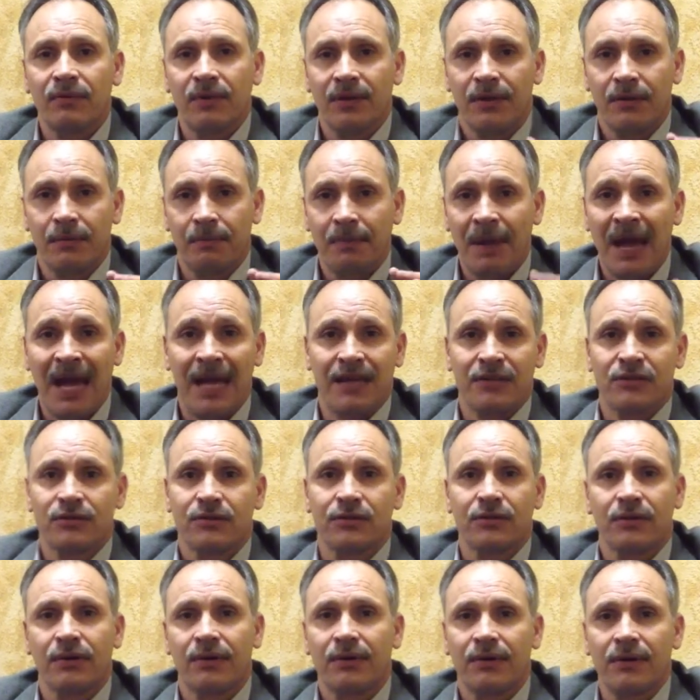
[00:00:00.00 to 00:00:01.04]
with a
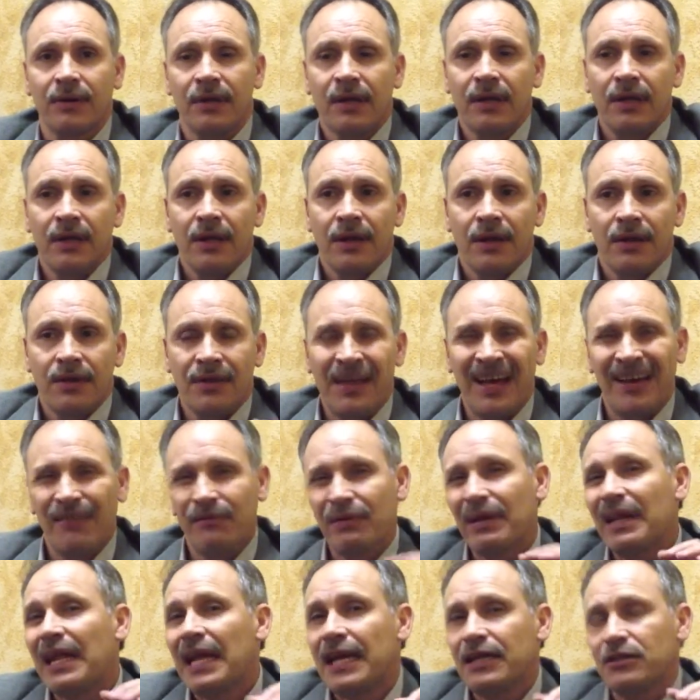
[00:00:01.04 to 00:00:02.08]
pastor, that
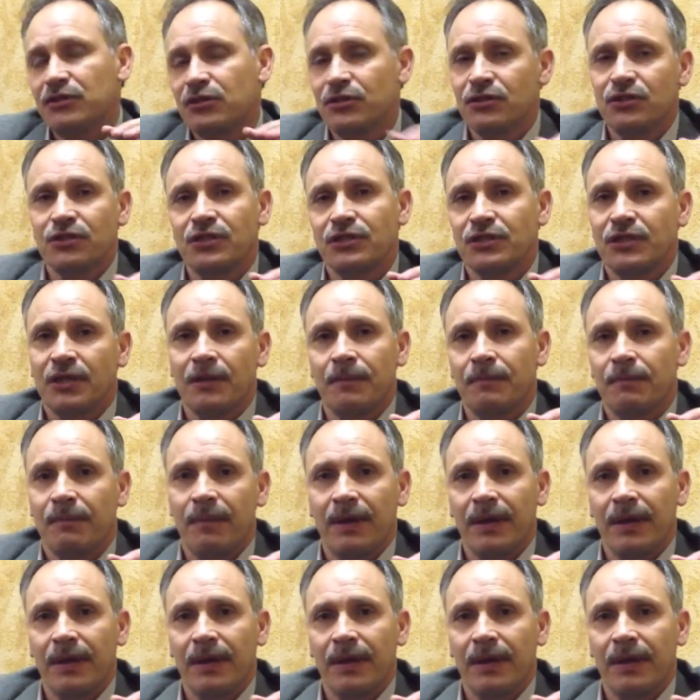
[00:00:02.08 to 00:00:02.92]
relationship